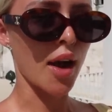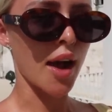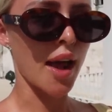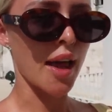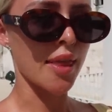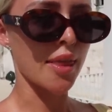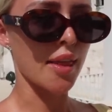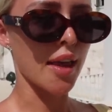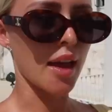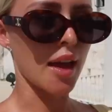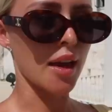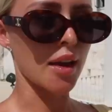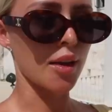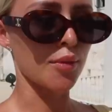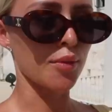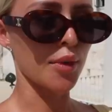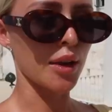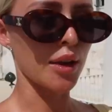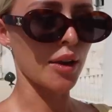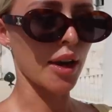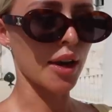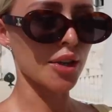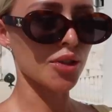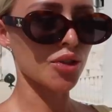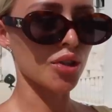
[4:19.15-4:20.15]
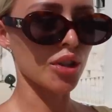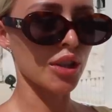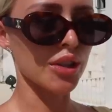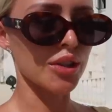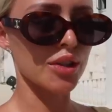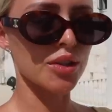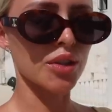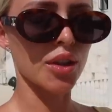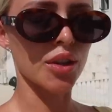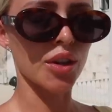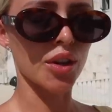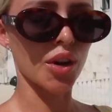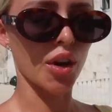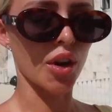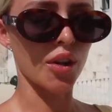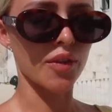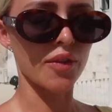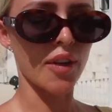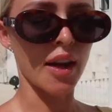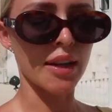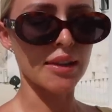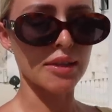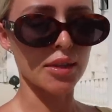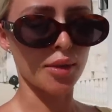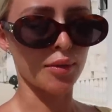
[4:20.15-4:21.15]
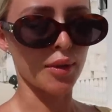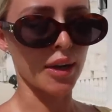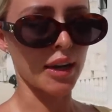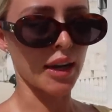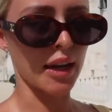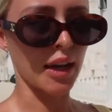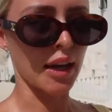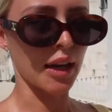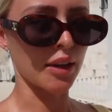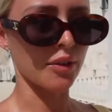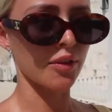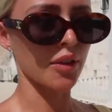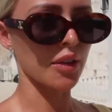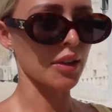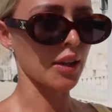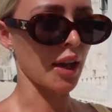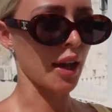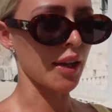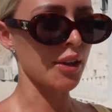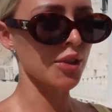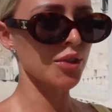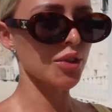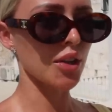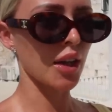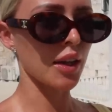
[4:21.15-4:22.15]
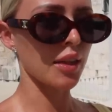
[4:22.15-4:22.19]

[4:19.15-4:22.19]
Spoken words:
And then we are actually just gonna go find somewhere to eat for lunch.